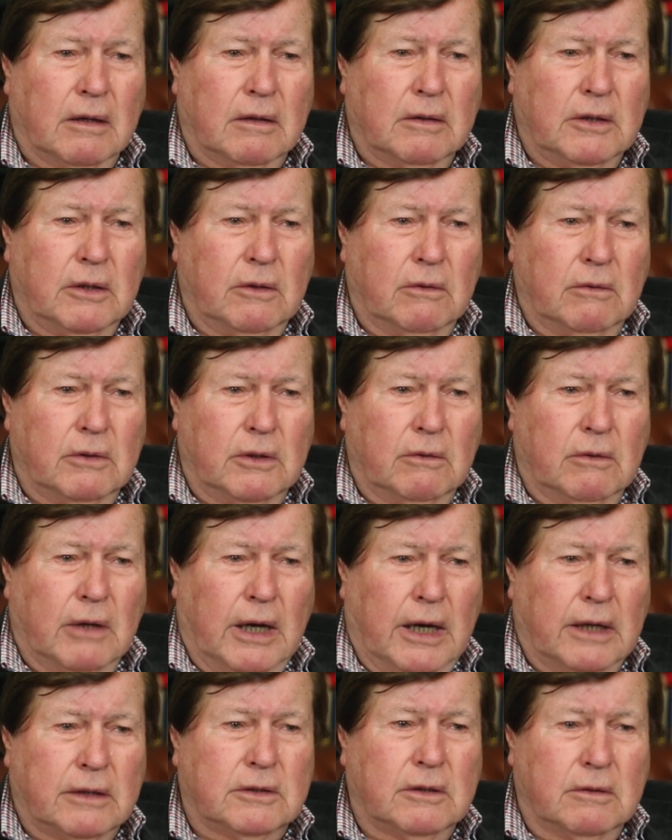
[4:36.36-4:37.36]
you
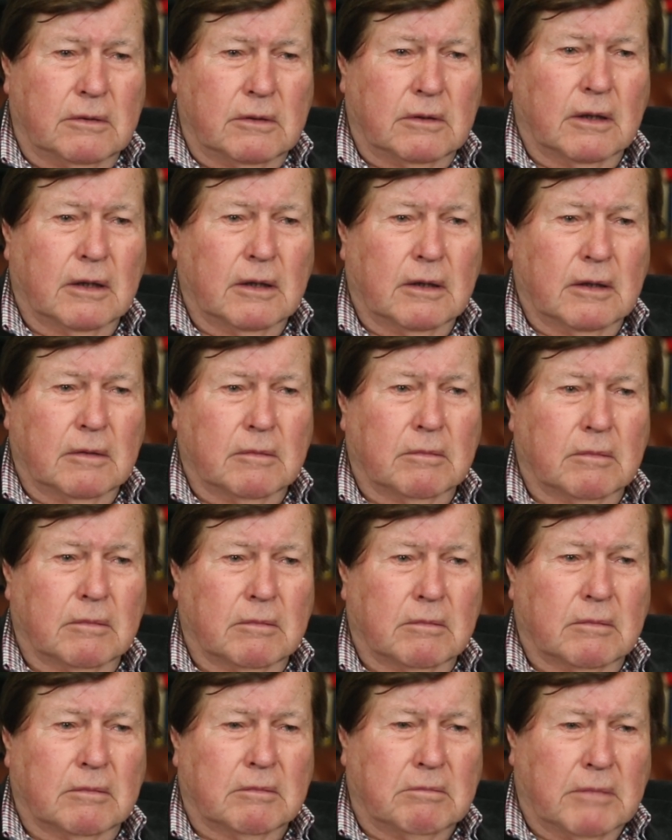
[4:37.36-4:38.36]
had to
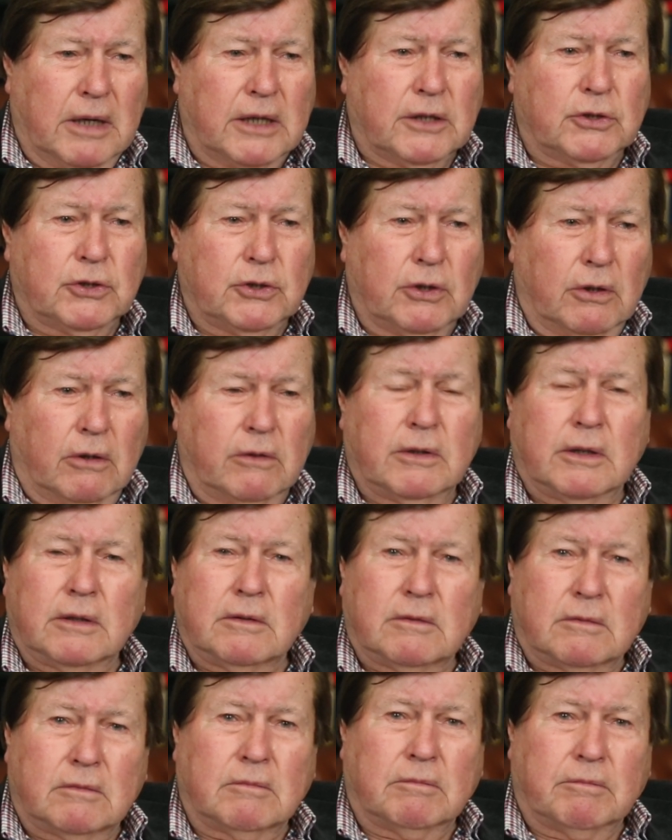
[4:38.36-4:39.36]
make sure
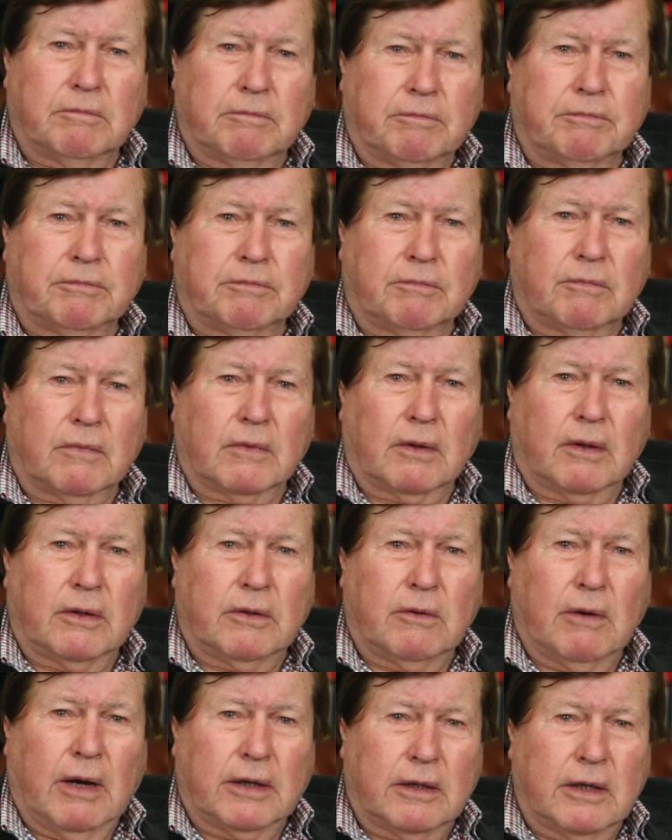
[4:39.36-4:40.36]
that
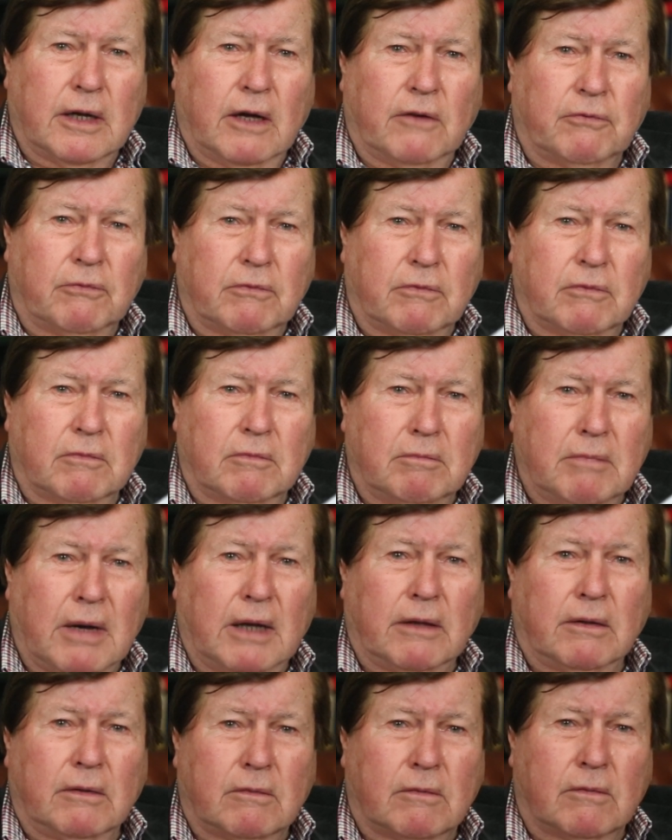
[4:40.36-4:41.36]
you had enough
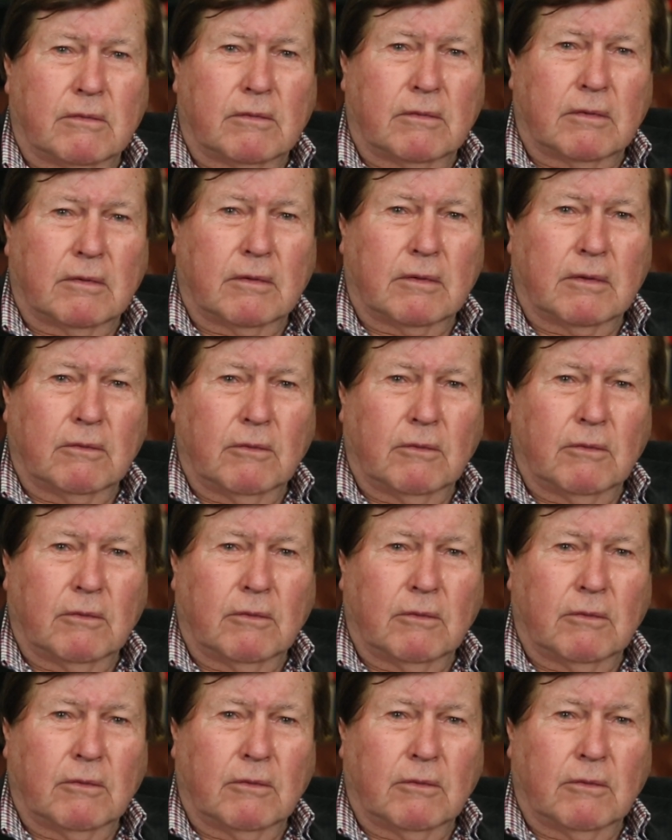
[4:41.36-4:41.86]
months.